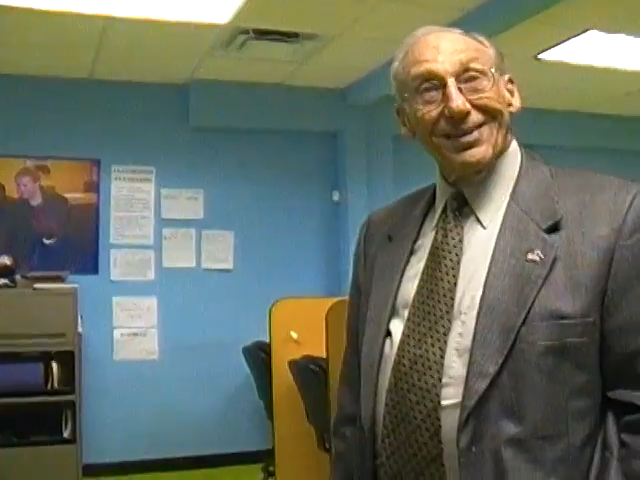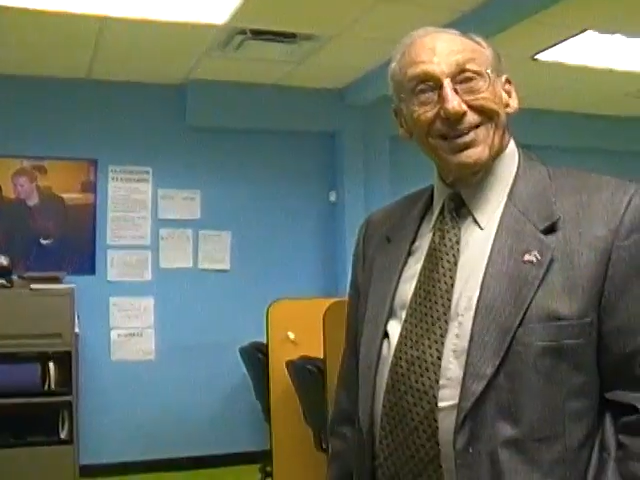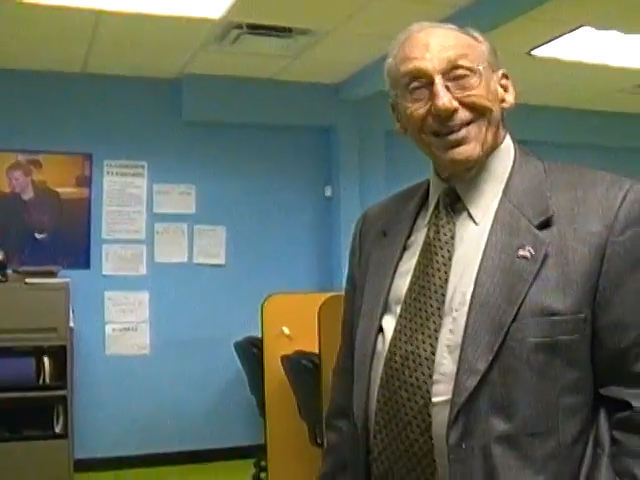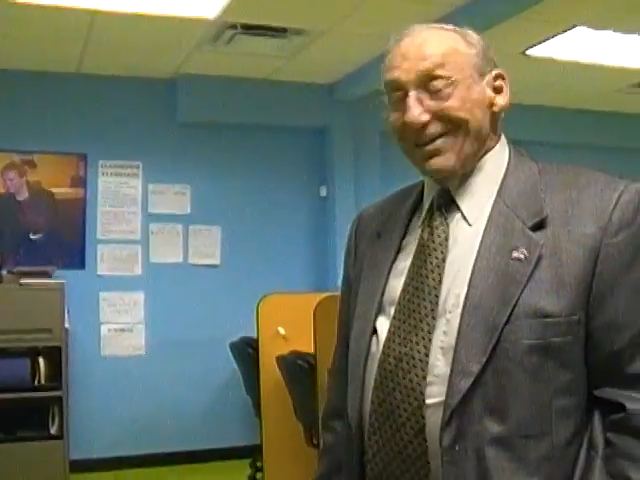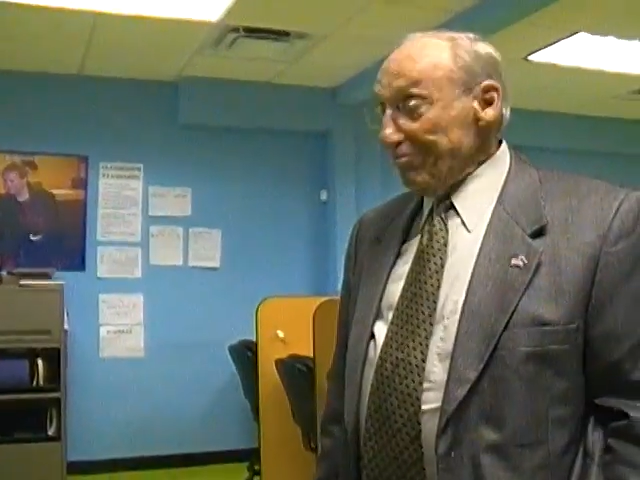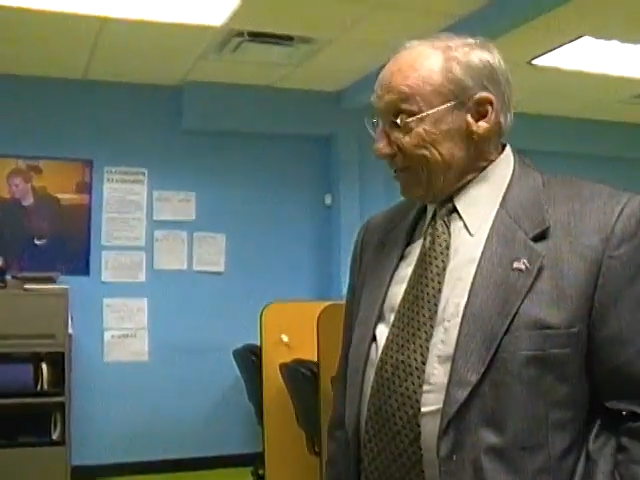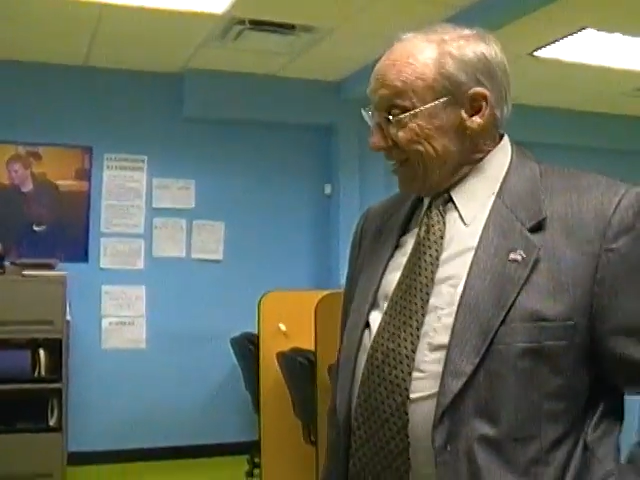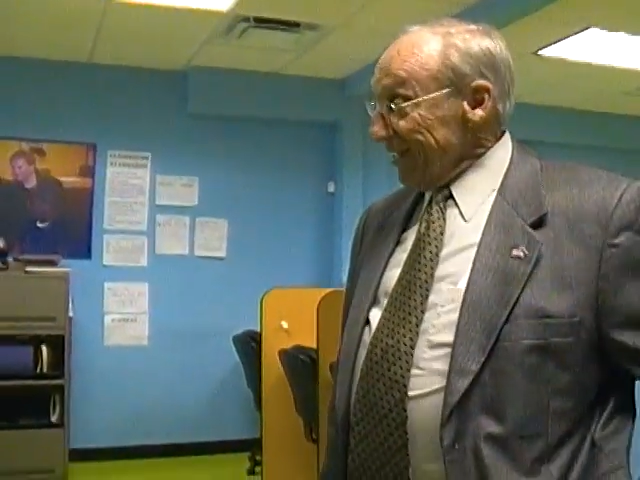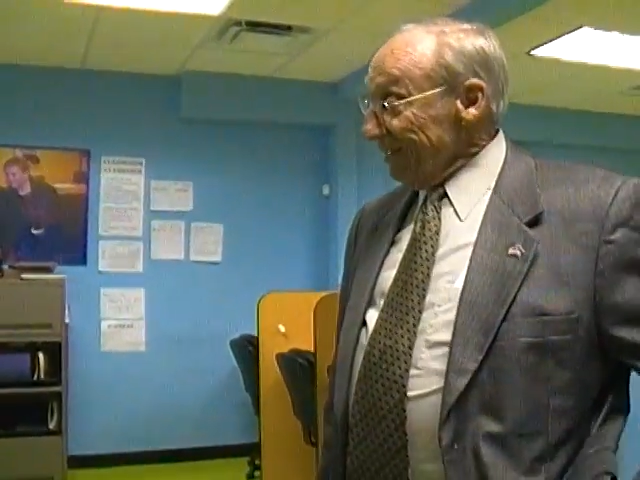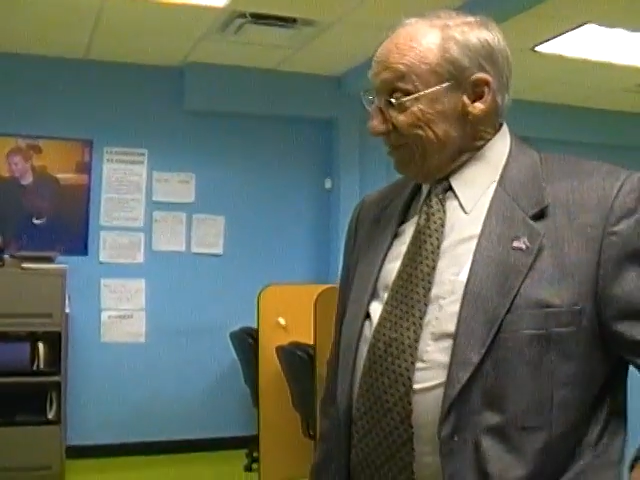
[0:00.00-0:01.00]
But
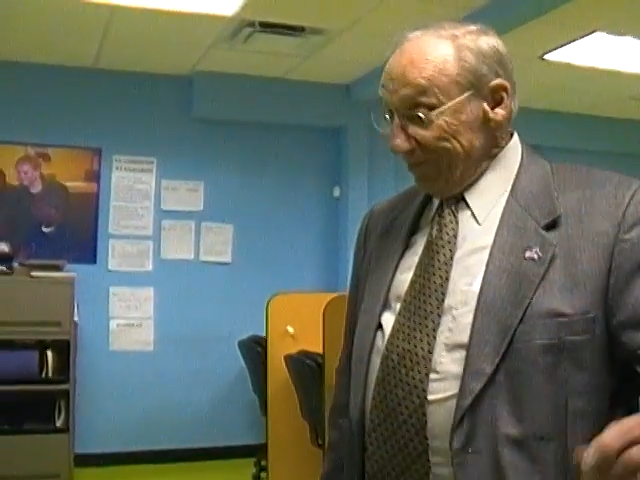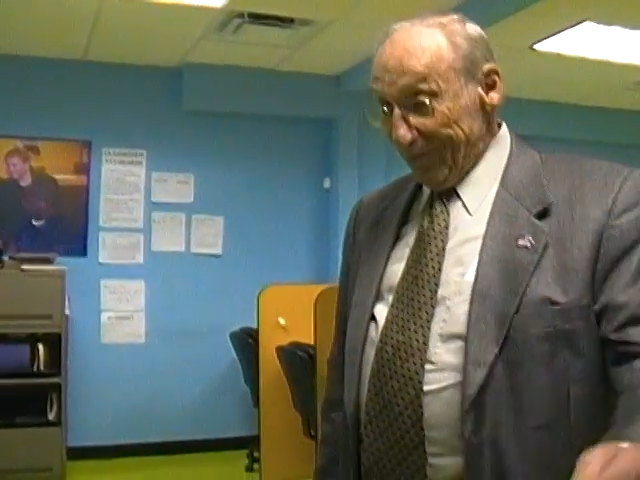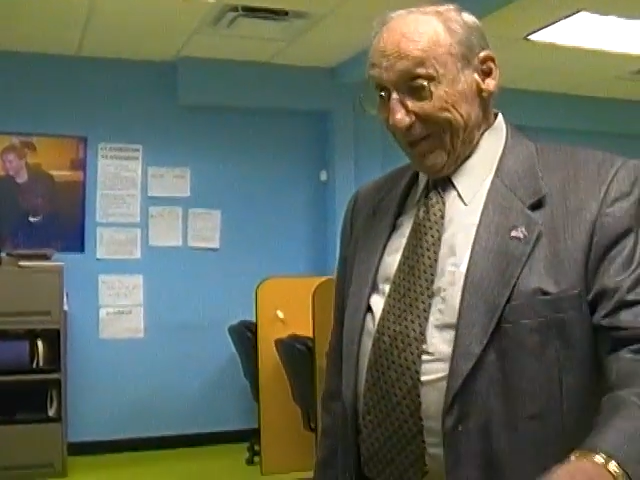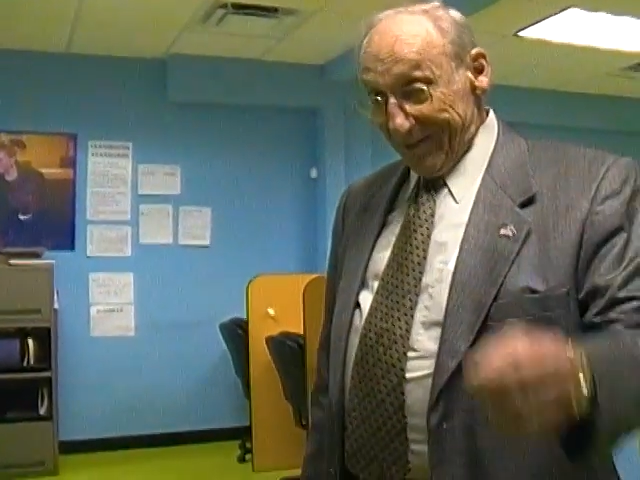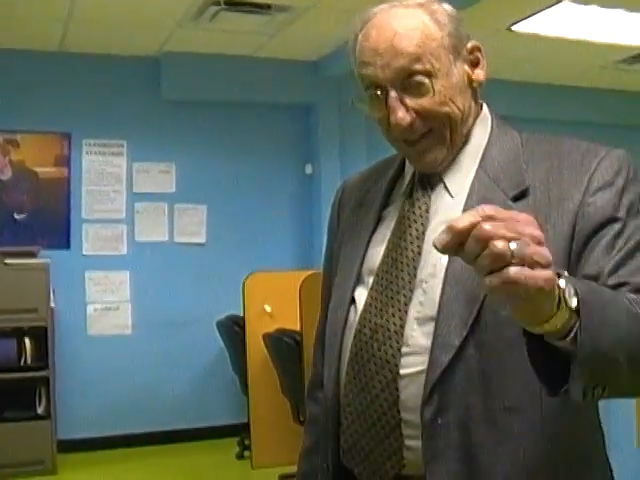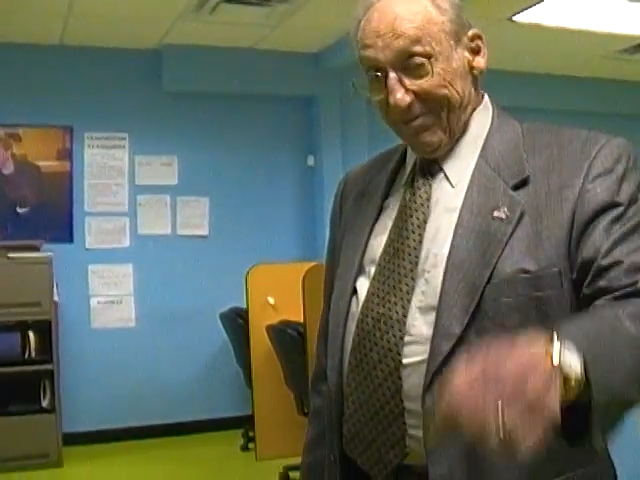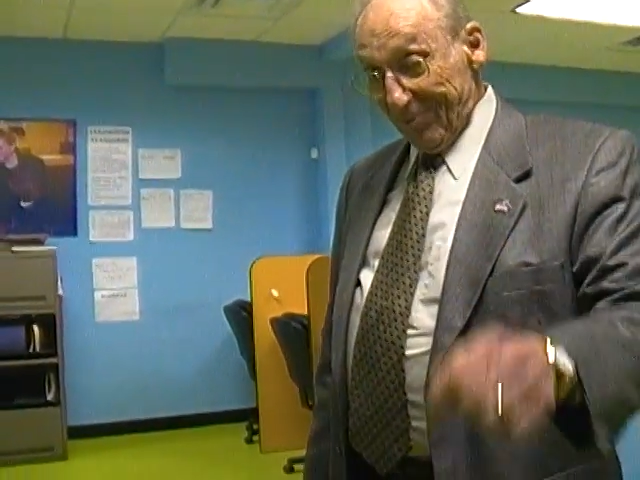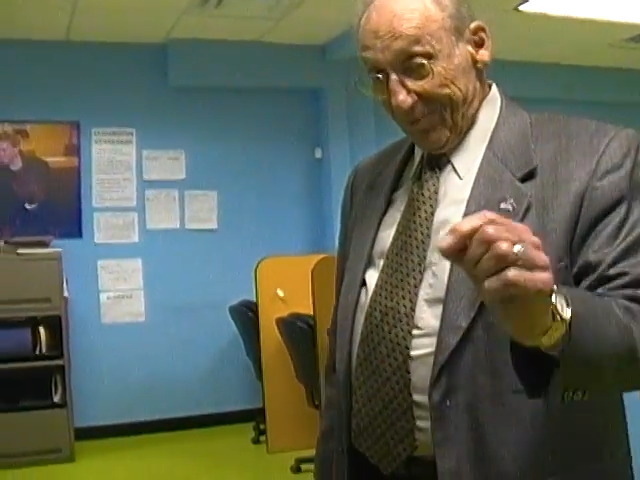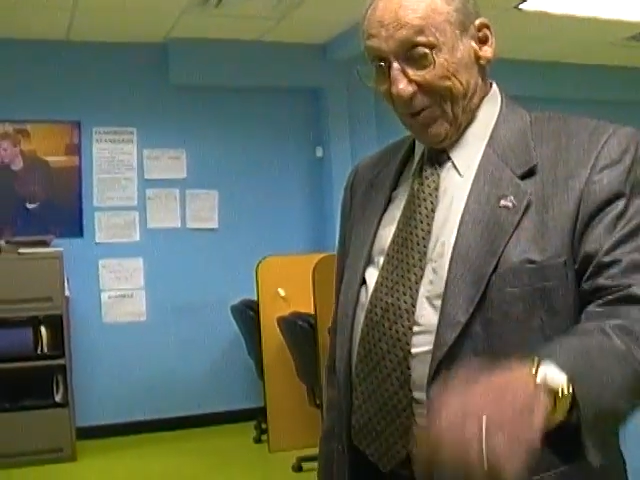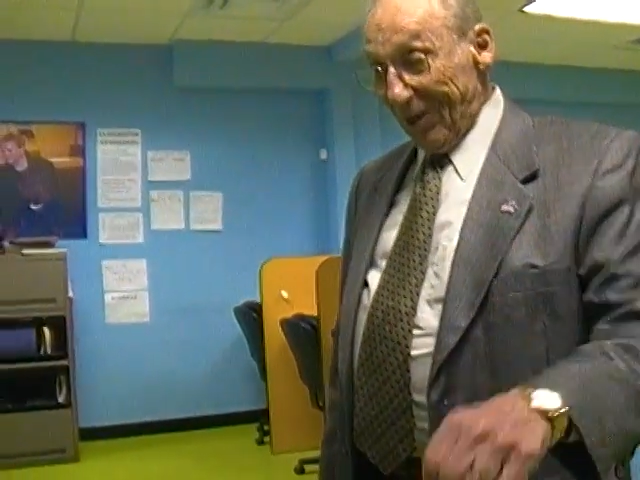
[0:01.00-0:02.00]

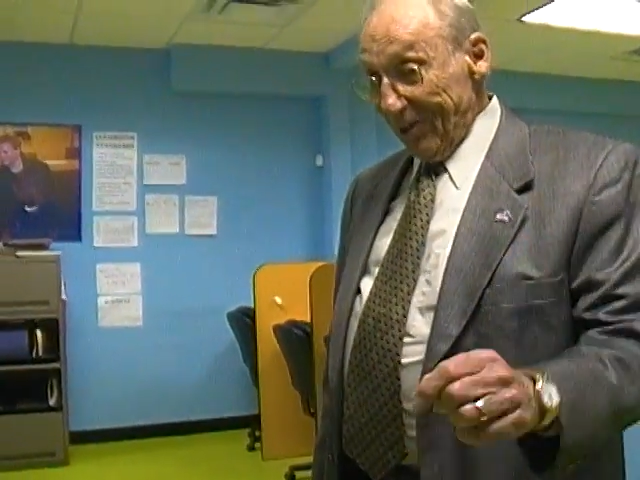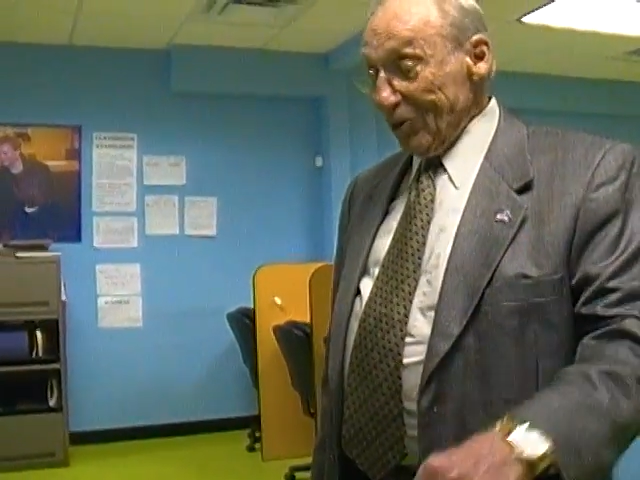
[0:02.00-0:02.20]
then I